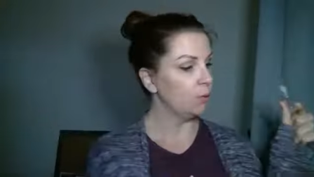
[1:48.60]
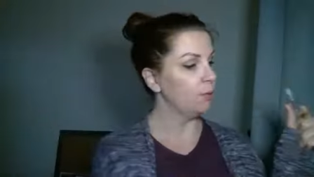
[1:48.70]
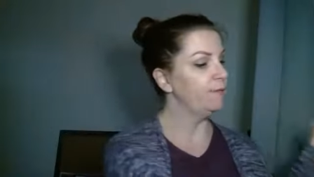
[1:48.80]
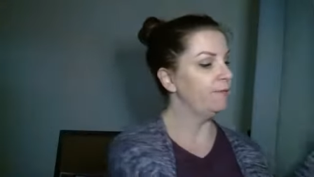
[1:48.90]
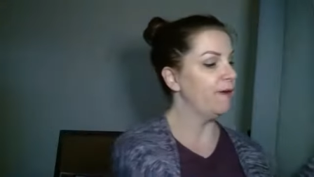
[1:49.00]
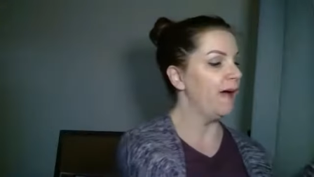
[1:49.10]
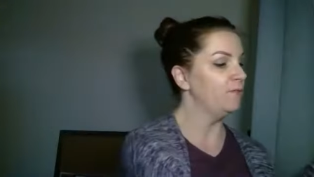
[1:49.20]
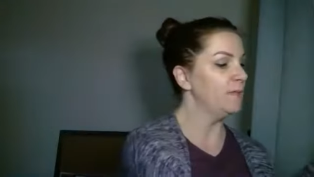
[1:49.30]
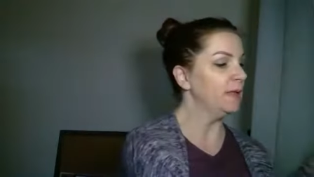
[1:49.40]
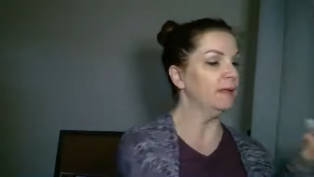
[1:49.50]
with the 5
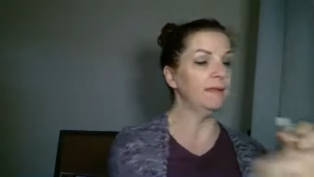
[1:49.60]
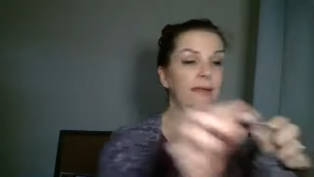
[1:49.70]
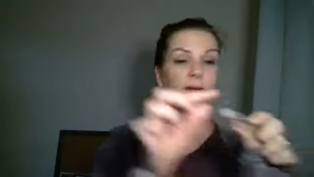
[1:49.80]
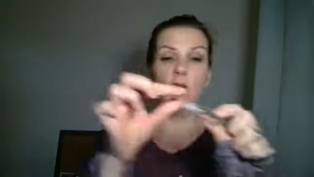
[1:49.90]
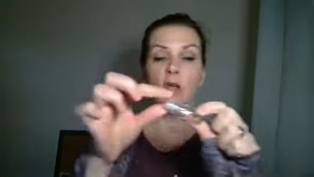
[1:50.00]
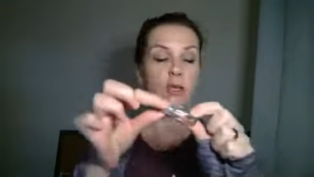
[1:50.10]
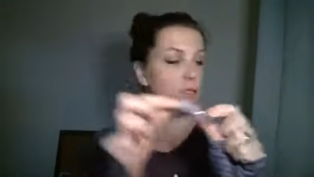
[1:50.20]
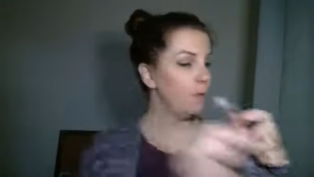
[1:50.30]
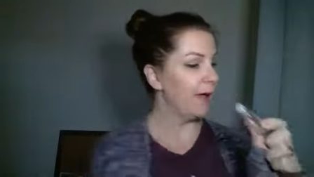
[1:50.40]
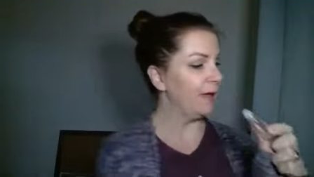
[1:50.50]
milliliter.
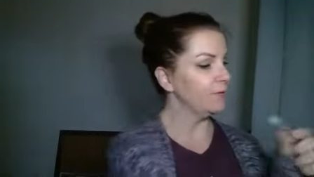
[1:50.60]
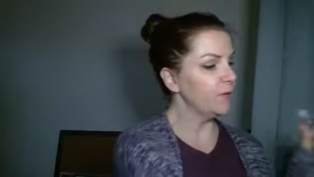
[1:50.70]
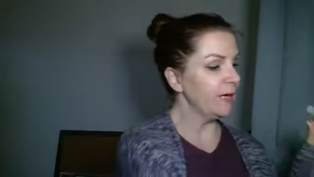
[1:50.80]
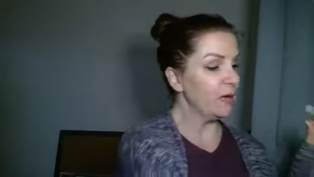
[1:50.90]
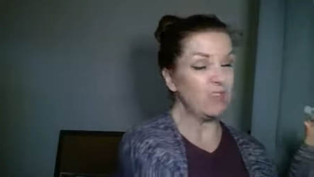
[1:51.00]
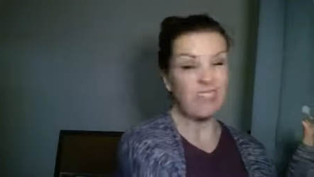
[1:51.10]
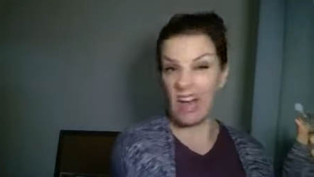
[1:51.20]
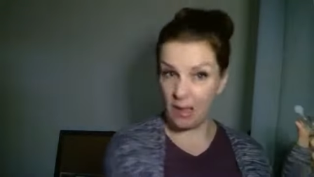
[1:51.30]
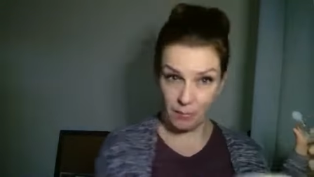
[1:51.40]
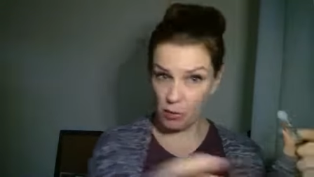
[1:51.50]
So every
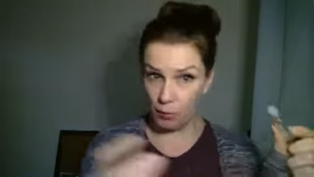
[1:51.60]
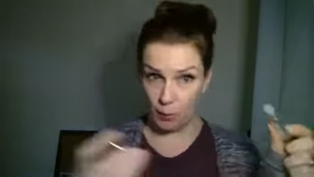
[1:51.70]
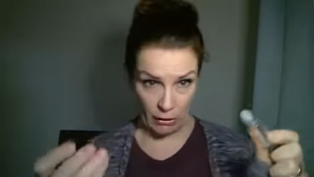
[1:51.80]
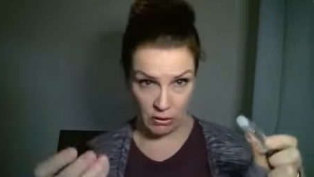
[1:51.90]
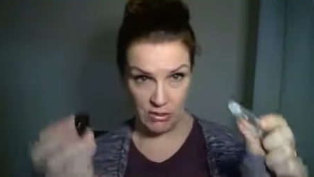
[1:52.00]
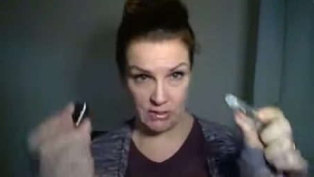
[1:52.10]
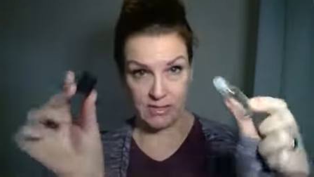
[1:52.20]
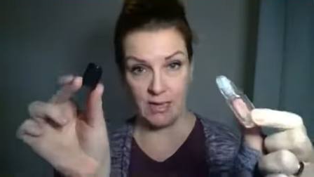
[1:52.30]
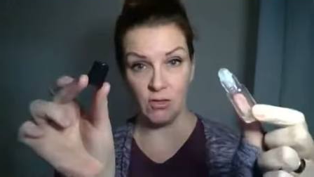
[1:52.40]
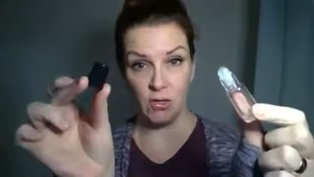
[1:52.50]
time you purchase
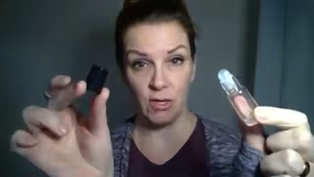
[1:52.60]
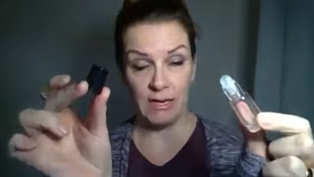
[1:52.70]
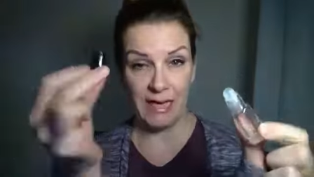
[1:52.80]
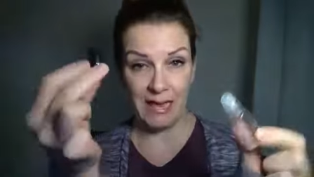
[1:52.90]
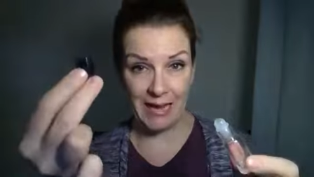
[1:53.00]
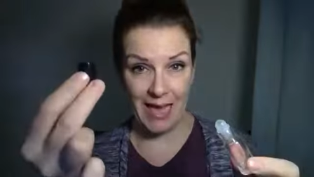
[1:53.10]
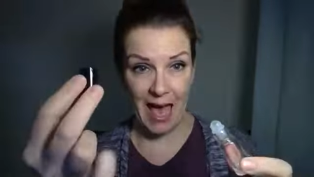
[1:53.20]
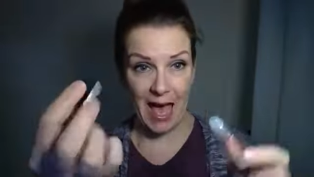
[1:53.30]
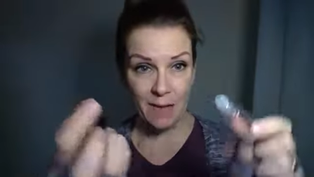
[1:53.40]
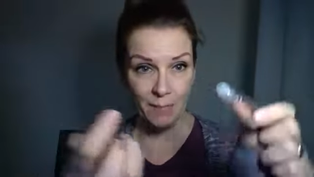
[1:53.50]
this, you're going to get a
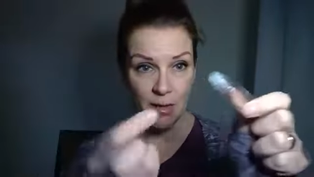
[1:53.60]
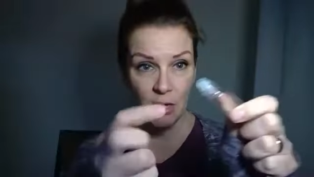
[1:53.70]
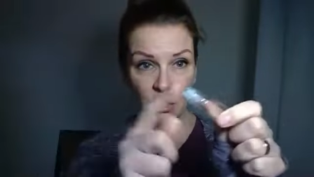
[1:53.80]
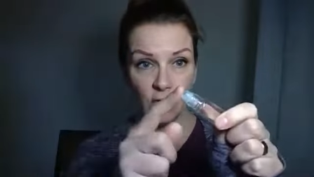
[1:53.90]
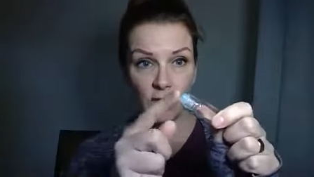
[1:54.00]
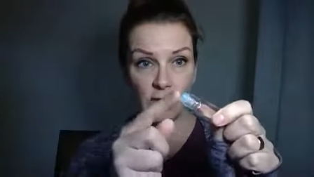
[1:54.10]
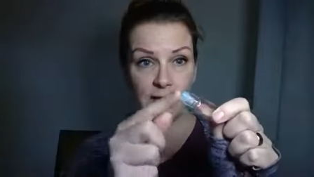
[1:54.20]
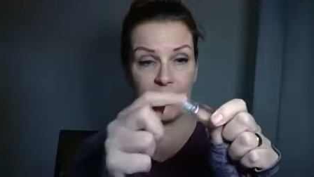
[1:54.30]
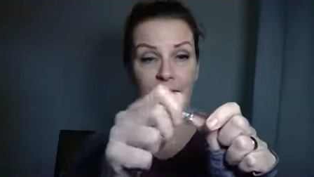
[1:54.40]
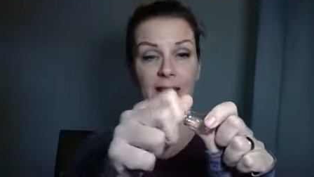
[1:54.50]
cap, you're going
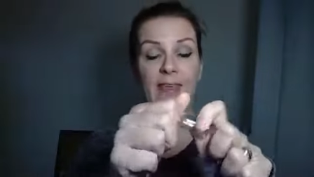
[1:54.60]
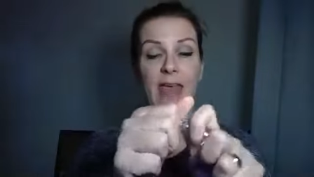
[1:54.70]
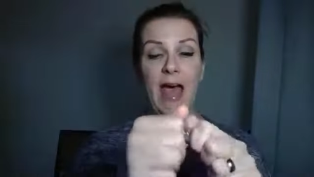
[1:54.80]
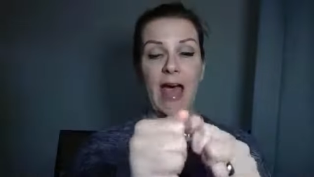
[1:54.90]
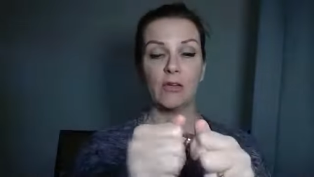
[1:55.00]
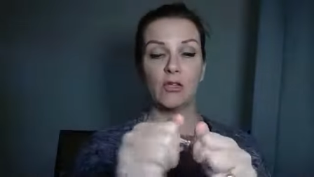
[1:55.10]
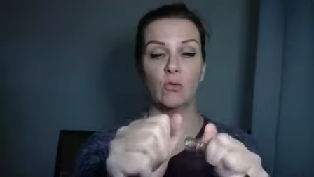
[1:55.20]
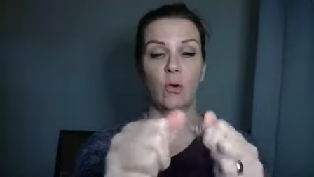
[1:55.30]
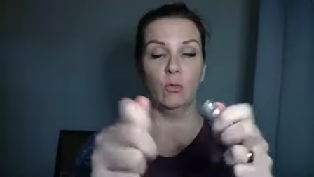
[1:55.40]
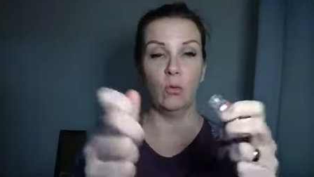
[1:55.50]
to get the
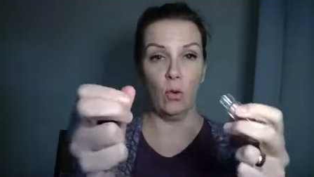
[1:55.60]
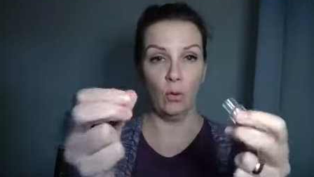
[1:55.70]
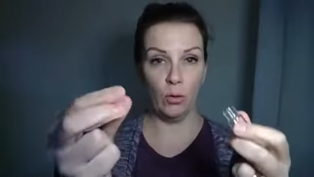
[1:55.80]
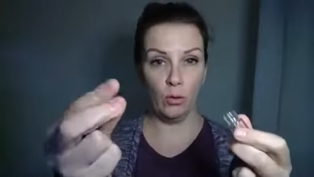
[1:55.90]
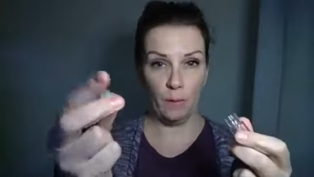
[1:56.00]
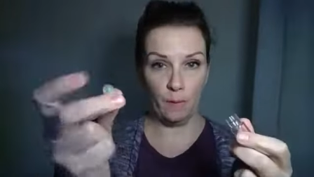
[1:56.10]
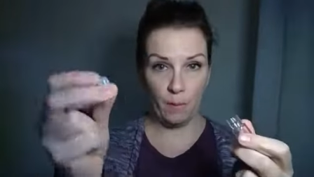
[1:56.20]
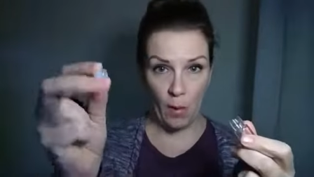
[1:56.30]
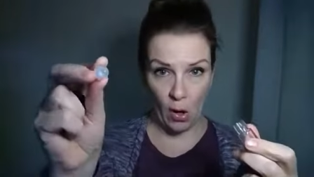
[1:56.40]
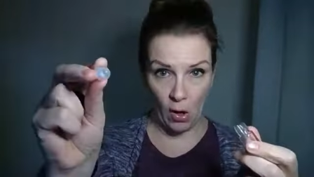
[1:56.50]
actual roller
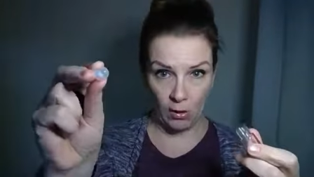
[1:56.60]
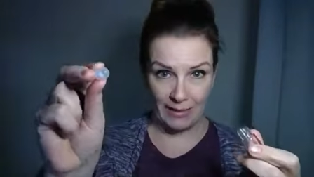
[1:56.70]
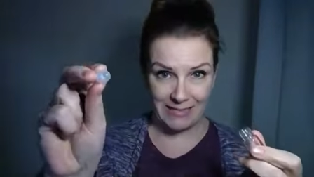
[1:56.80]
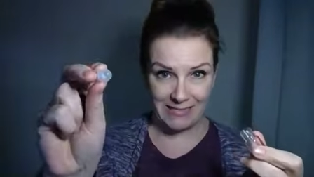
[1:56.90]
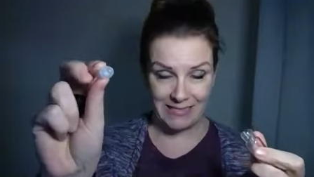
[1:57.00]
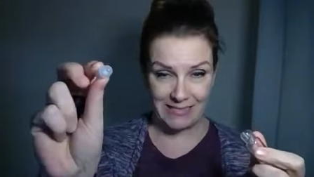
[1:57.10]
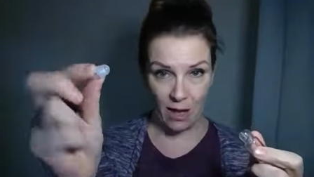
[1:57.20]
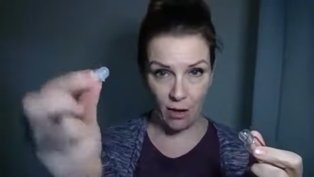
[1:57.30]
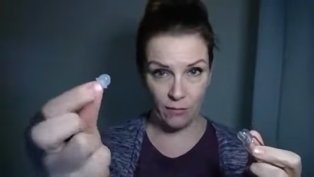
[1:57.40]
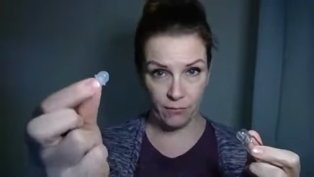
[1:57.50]
ball
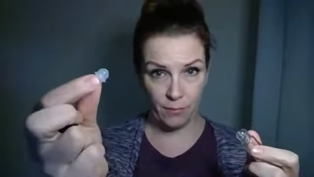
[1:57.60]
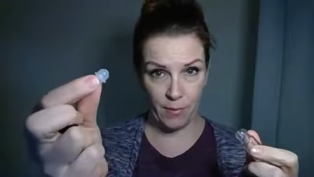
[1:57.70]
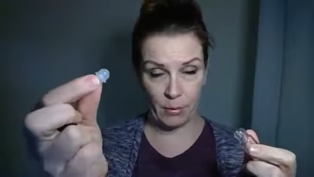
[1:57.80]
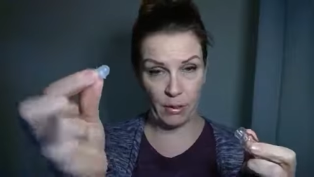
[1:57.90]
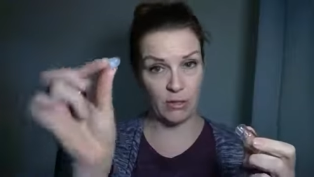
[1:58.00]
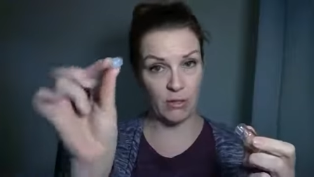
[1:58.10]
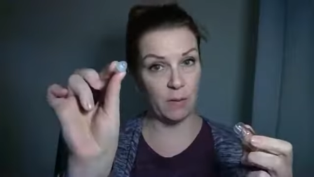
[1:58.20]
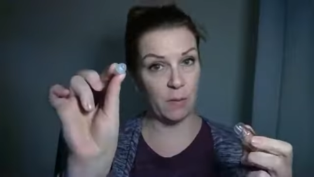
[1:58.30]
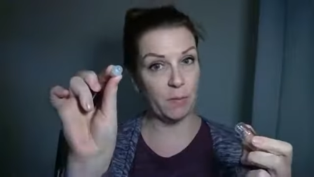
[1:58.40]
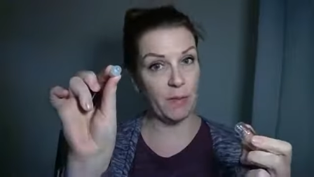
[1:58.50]
itself. Remember, there's going to
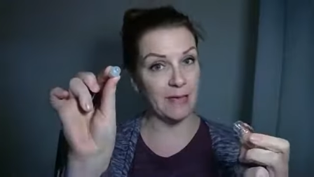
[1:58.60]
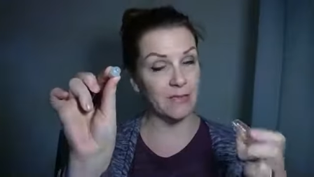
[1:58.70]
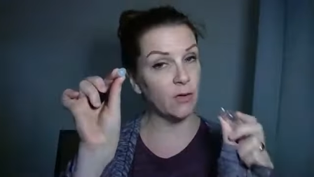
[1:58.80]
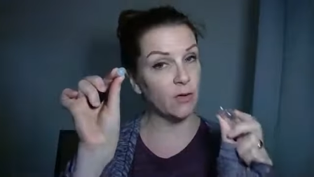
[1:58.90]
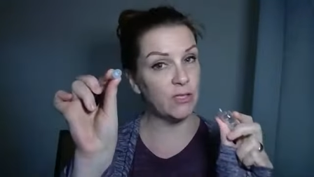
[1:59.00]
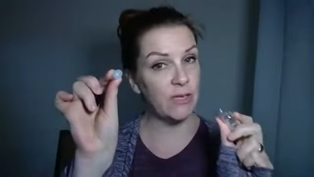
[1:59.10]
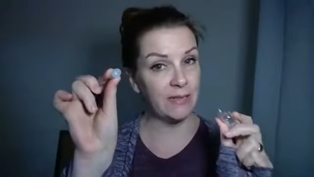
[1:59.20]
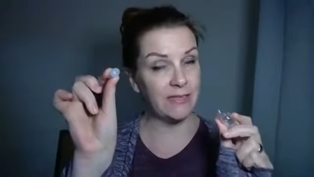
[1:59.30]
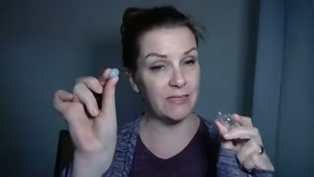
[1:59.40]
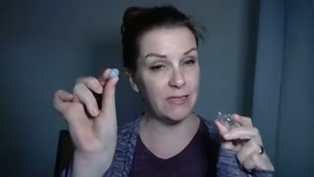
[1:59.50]
be plastic or
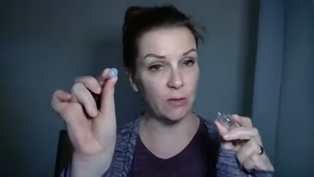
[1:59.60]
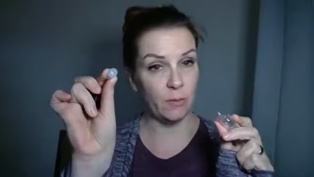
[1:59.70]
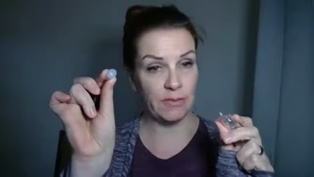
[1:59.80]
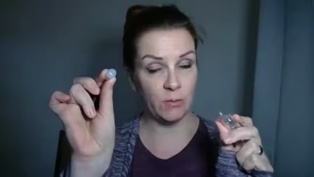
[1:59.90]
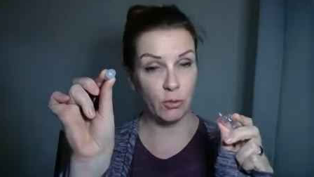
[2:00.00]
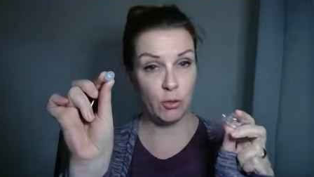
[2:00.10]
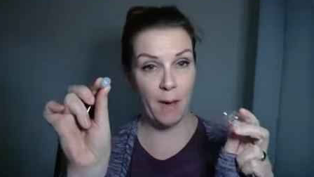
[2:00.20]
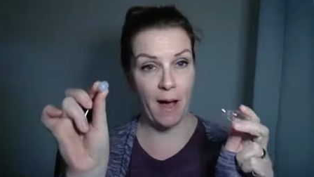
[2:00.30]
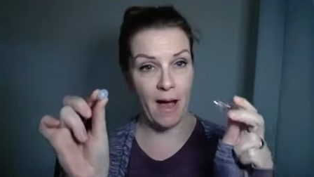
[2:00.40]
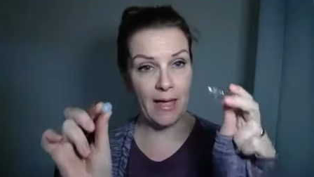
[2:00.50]
stainless steel, depends on what you
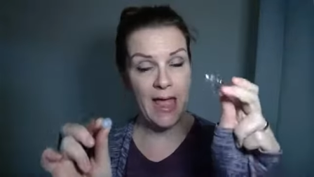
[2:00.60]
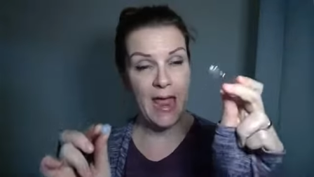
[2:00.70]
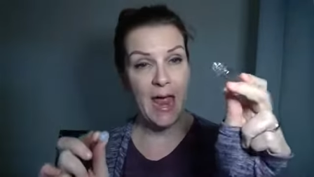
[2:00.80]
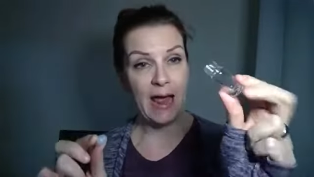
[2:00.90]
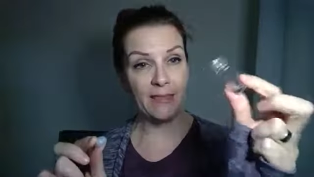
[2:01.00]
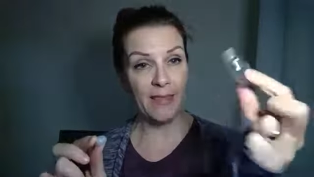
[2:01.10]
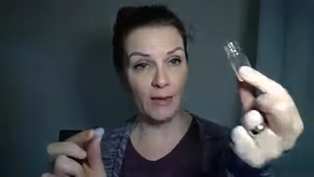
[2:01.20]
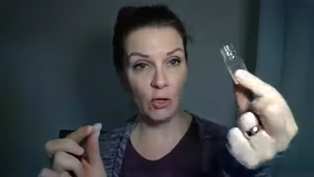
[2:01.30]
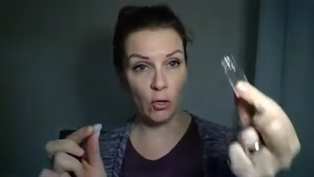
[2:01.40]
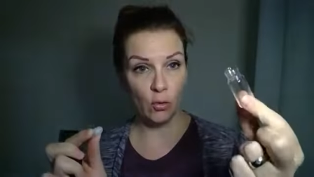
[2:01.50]
buy, and then
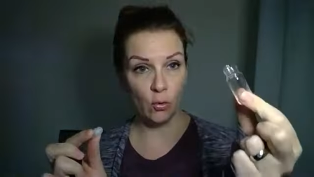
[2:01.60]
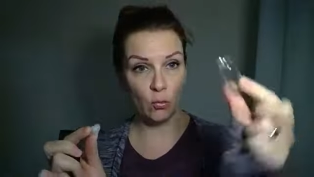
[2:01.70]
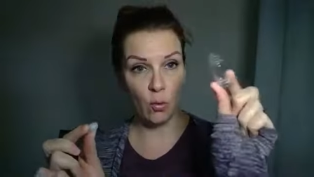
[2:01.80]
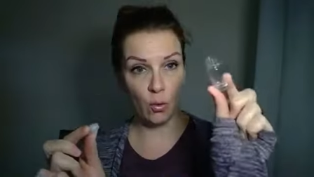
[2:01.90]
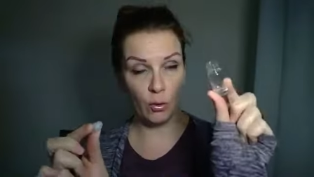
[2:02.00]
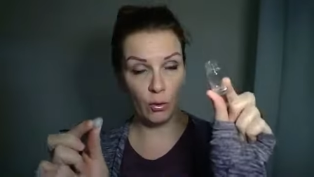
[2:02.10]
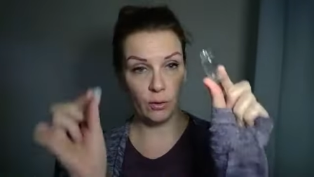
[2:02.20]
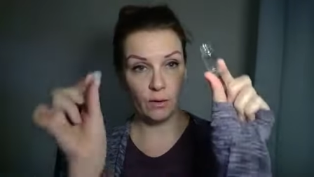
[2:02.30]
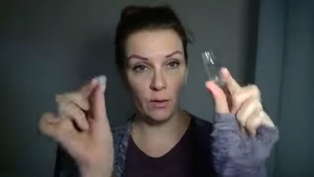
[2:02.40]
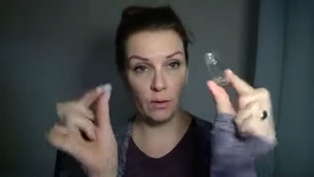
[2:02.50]
your roller,